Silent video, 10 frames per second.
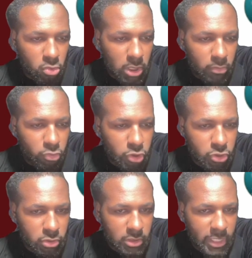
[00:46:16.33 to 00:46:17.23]
who I'm pretty
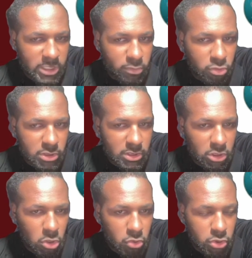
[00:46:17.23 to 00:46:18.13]
sure the last person to
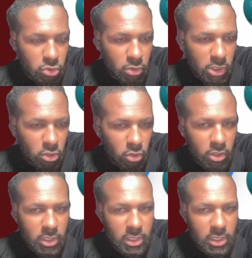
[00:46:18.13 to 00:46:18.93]
go to here,